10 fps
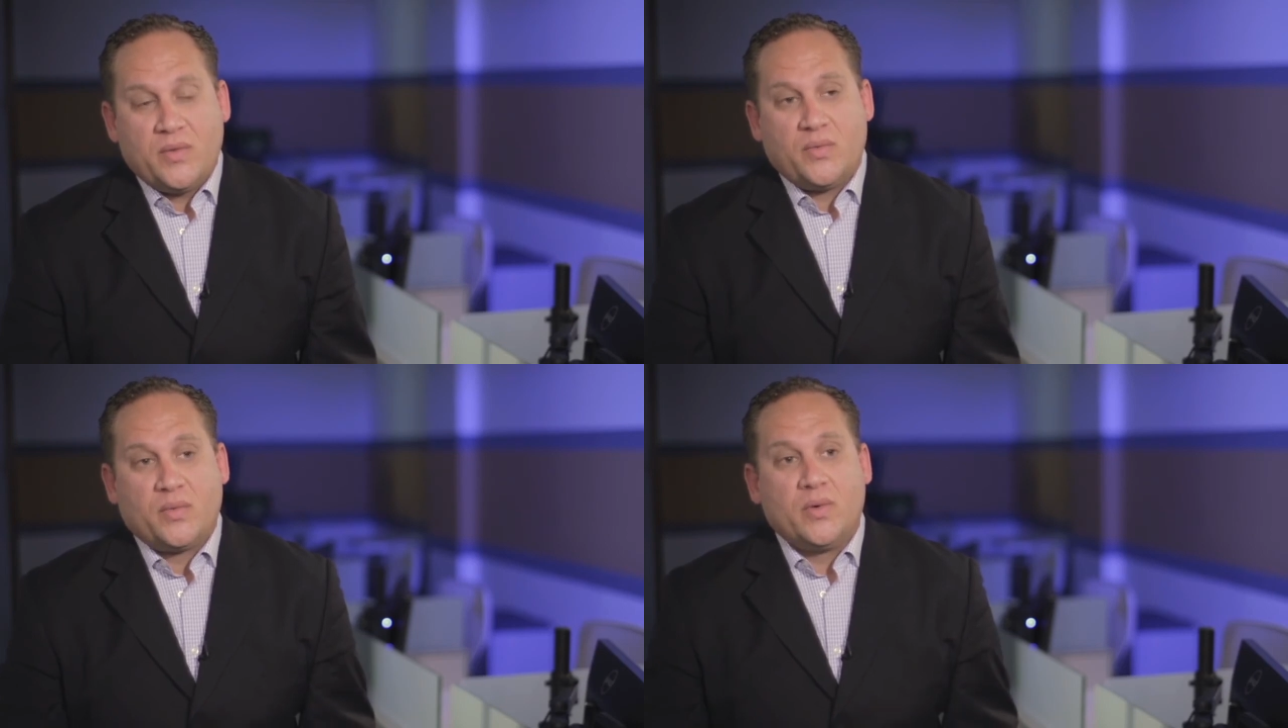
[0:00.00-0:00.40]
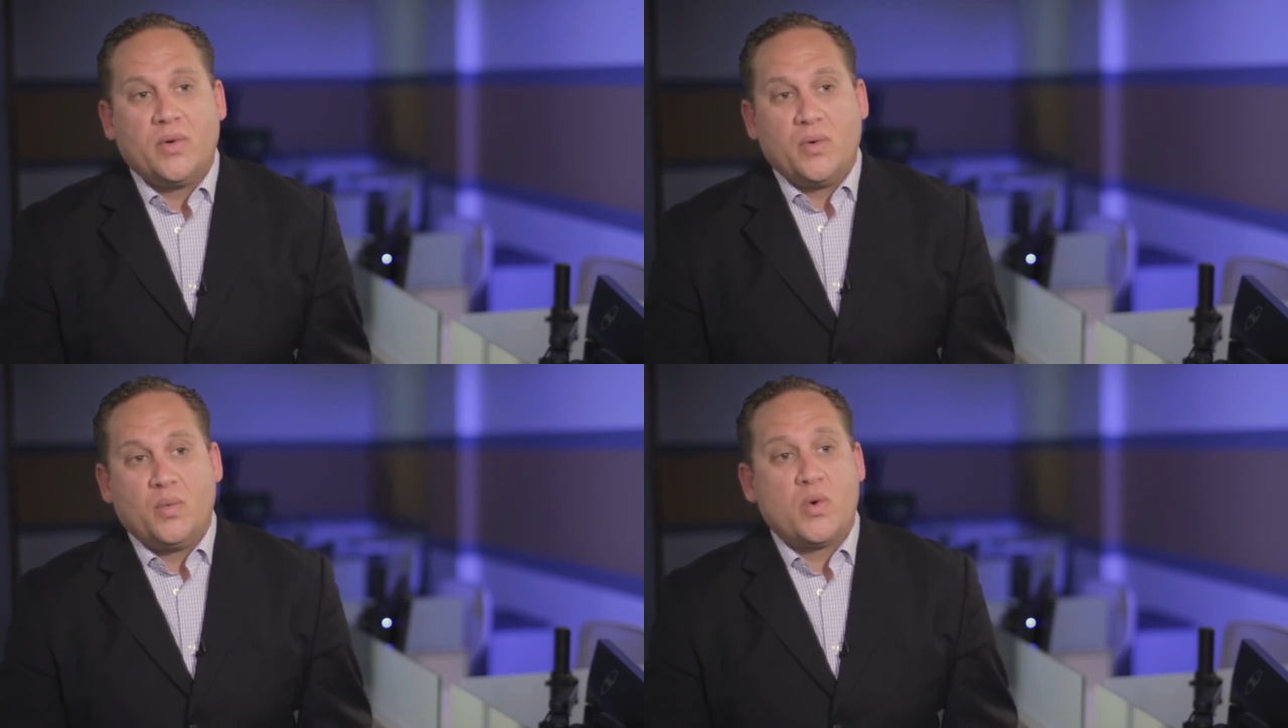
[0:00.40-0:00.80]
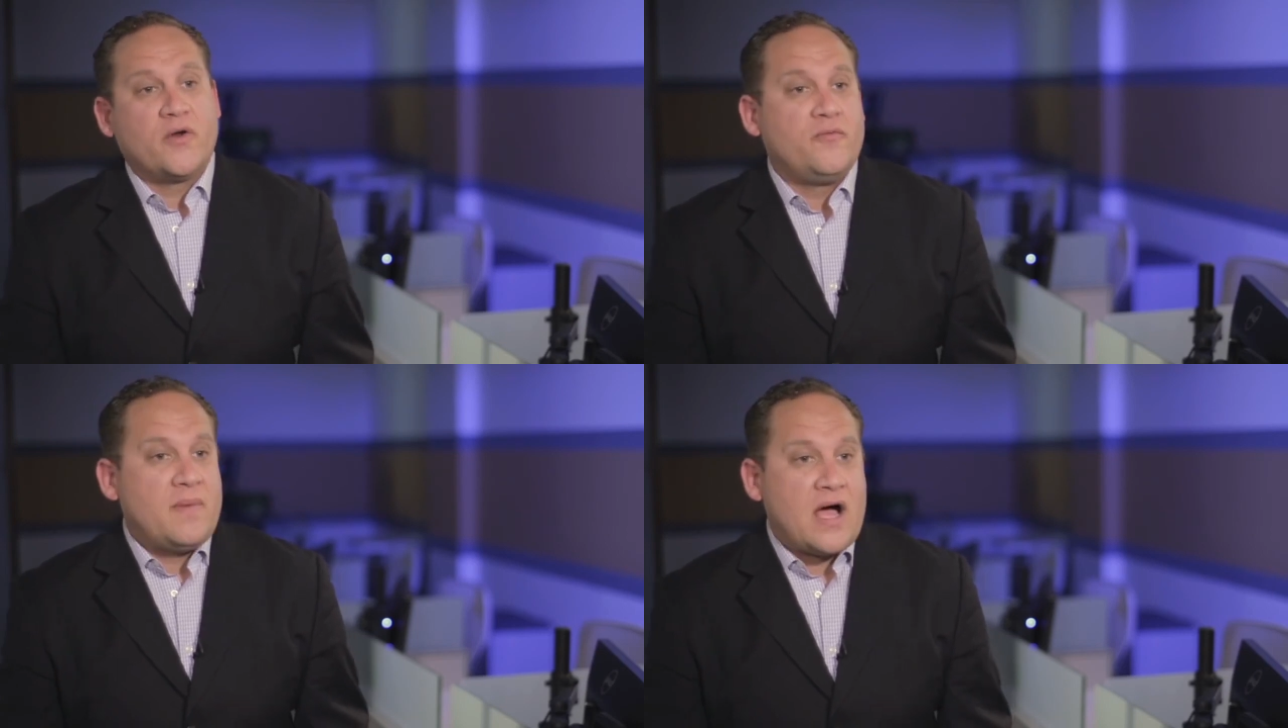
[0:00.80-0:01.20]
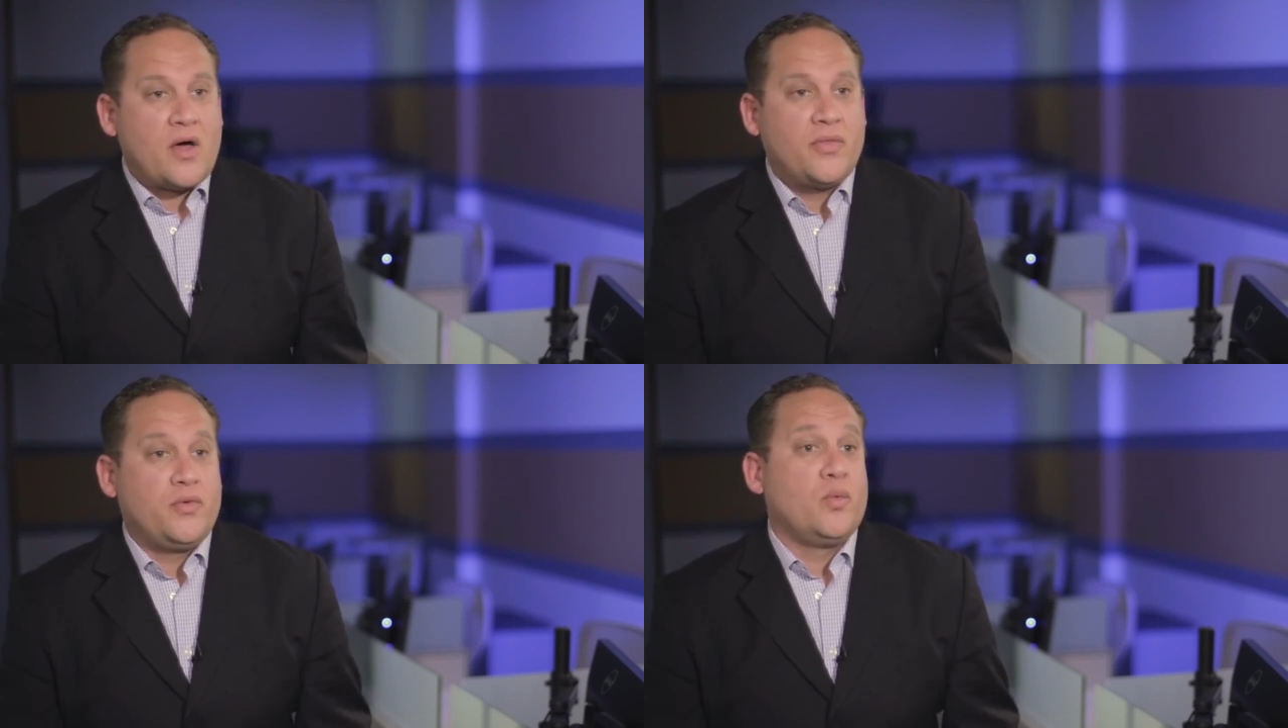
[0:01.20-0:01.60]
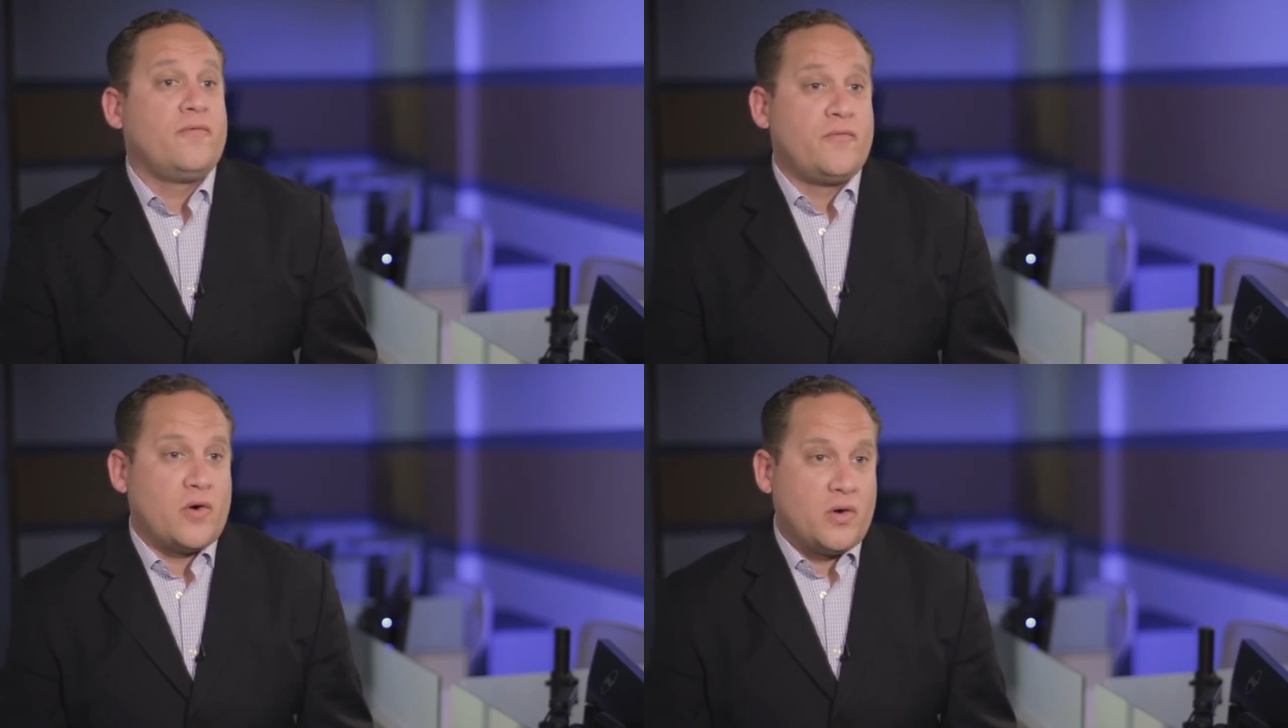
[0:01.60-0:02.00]
through word of mouth, through
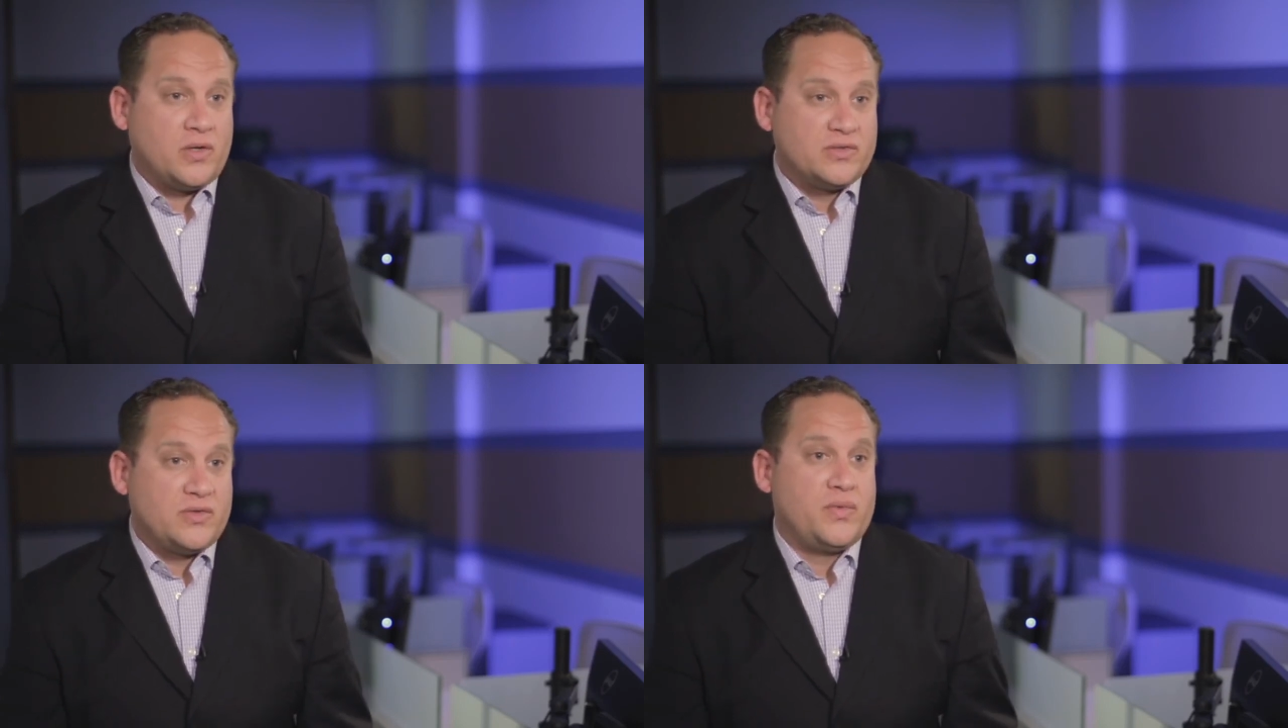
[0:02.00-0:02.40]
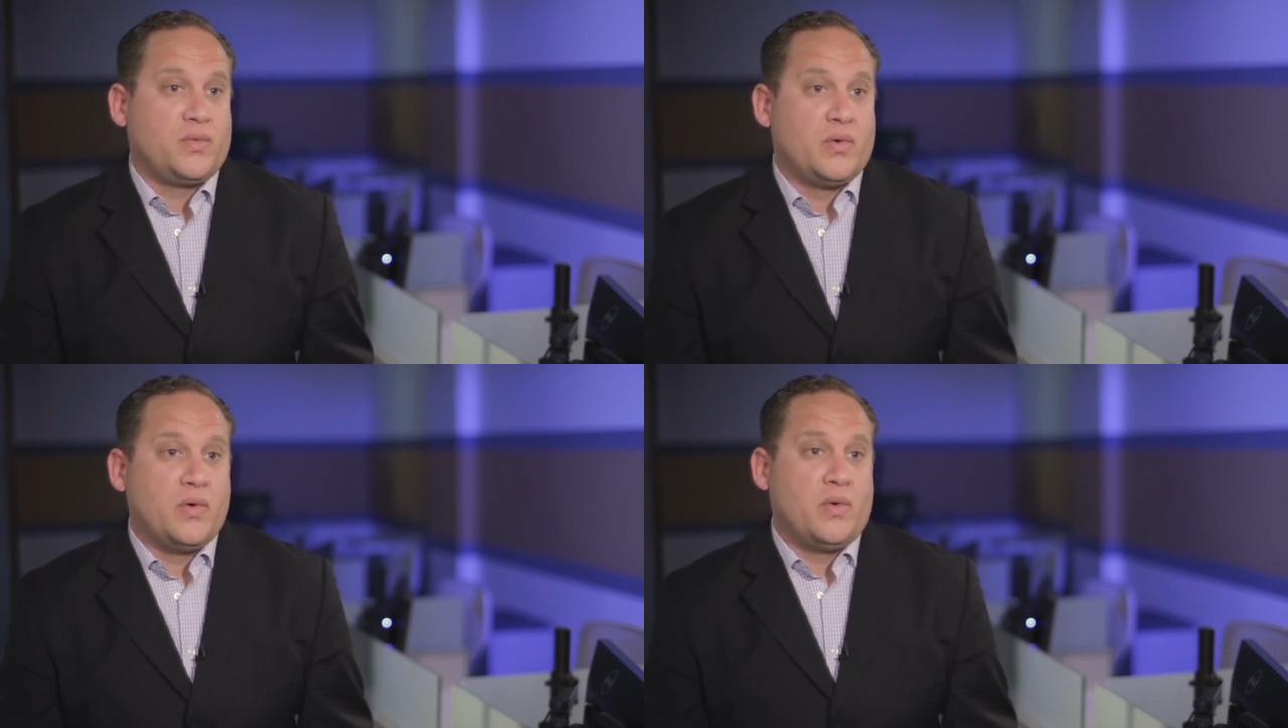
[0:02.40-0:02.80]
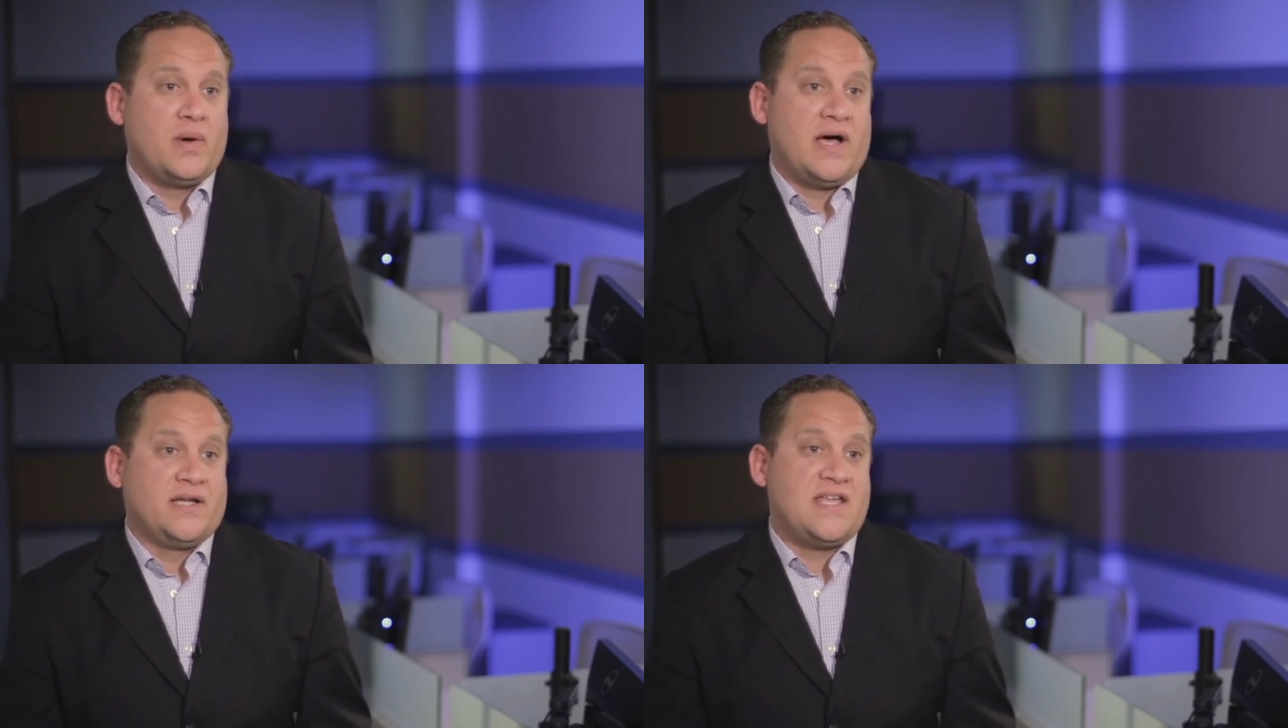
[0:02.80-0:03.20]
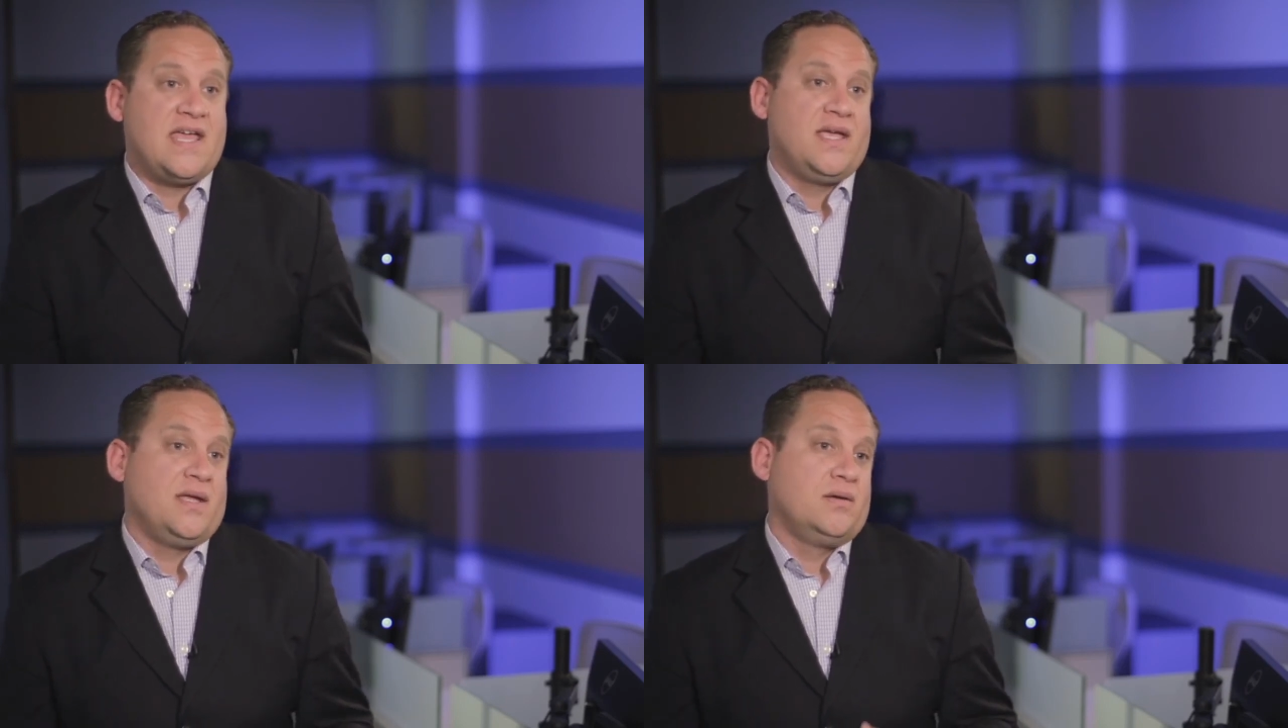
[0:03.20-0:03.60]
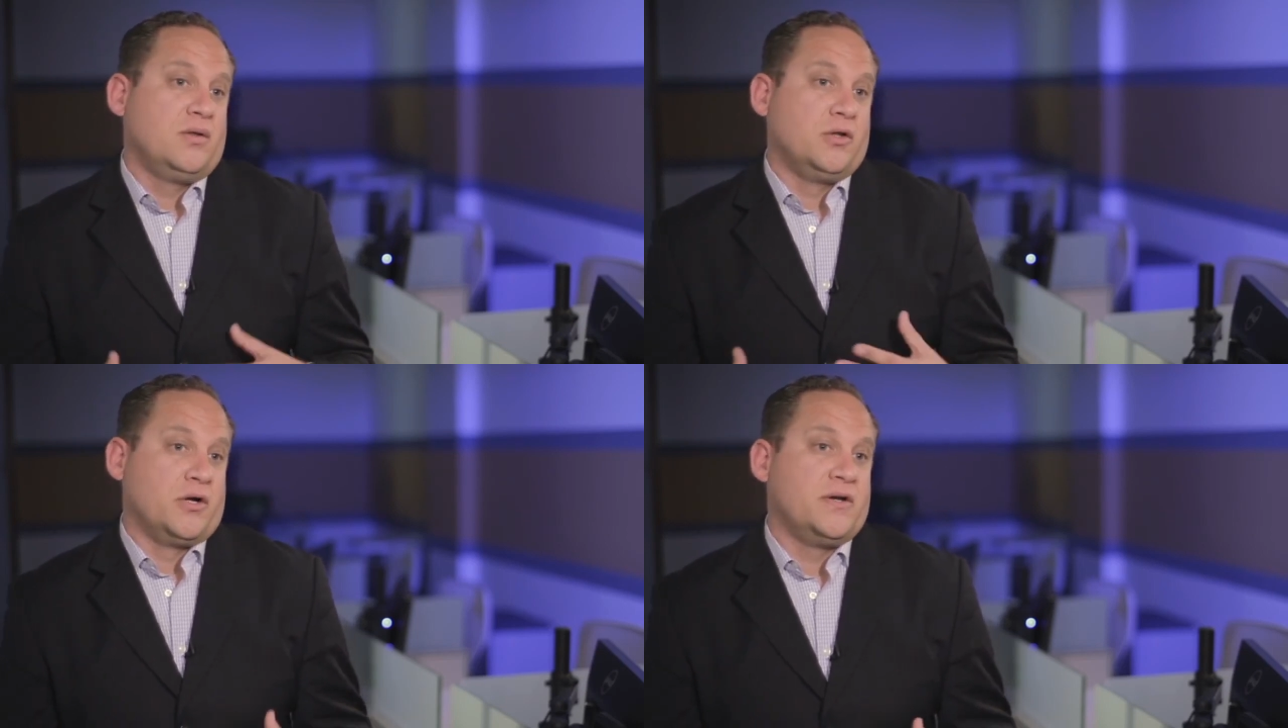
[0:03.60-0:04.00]
referrals, through
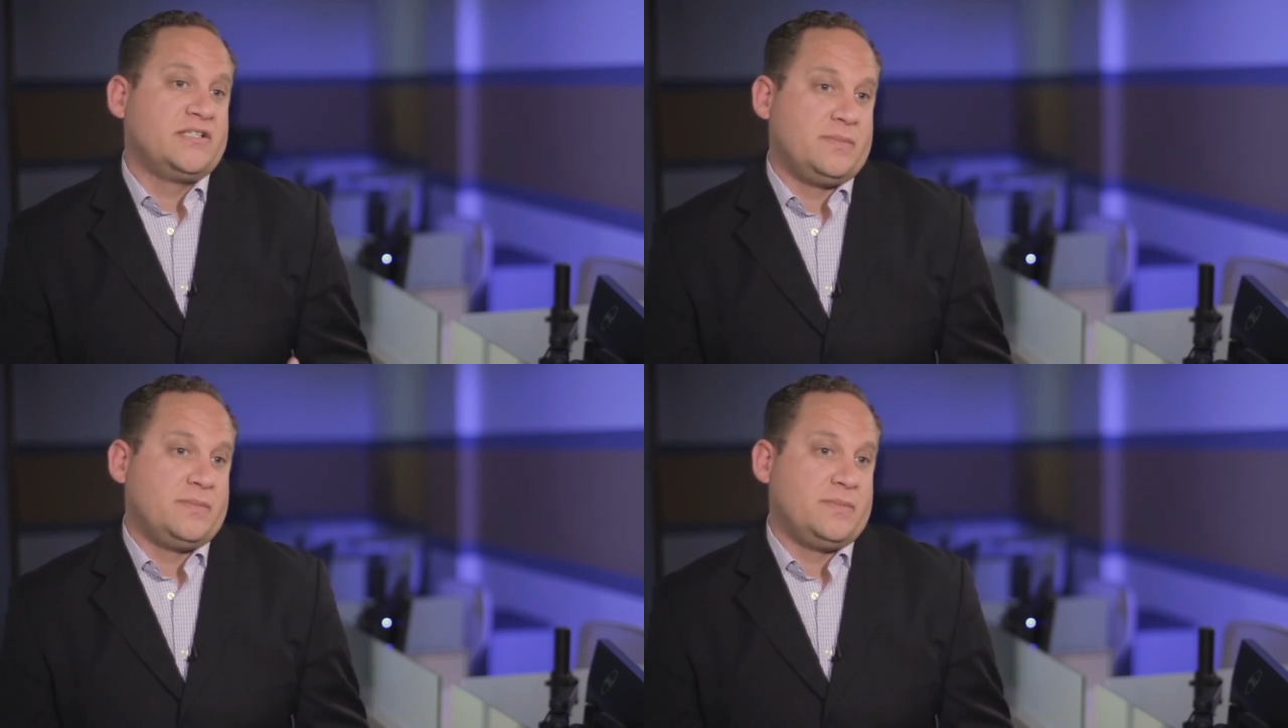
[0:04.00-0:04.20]
taking learned